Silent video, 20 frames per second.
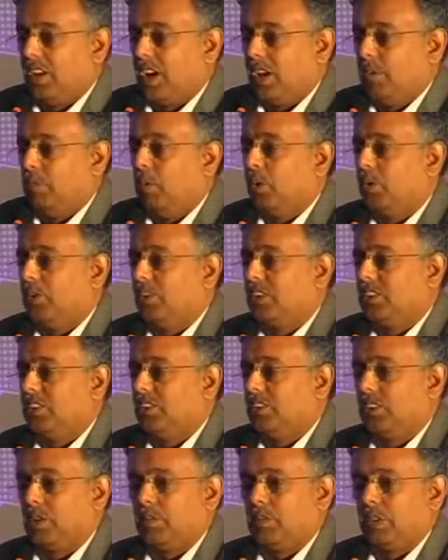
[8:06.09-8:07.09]
And motivation
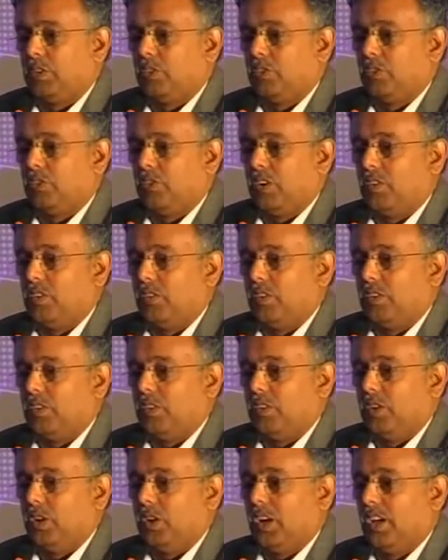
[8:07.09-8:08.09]
is something which you have
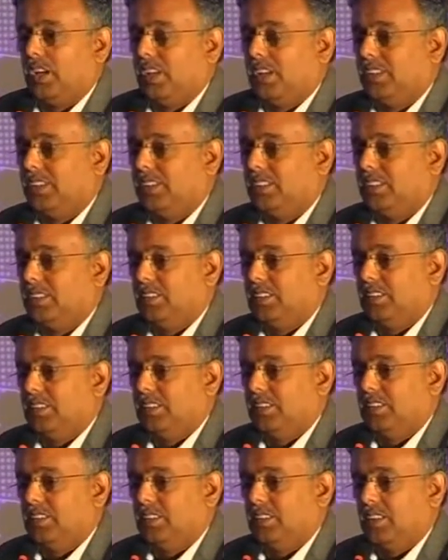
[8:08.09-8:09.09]
to, uh,
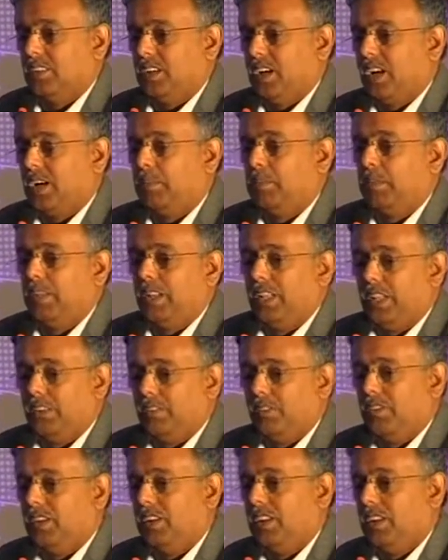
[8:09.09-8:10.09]
I
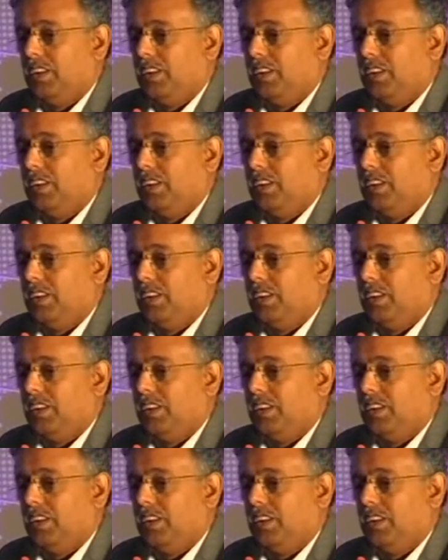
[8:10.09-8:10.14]
believe,